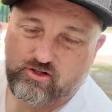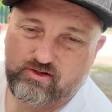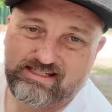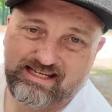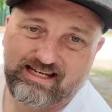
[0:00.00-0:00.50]
So
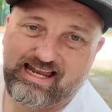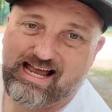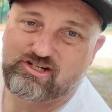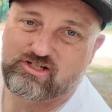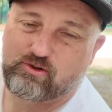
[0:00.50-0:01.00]
this is gonna
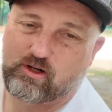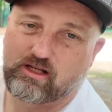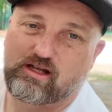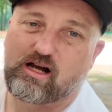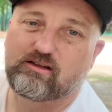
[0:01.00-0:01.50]
last you a
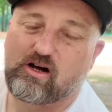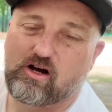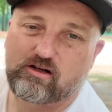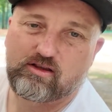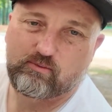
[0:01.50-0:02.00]
lot
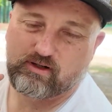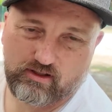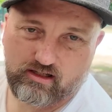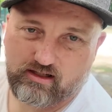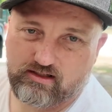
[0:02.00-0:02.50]
longer than
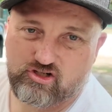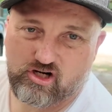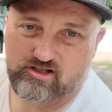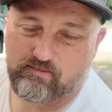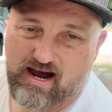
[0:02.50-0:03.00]
when you need to
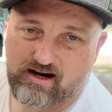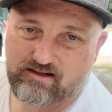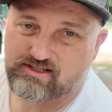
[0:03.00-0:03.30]
charge the battery.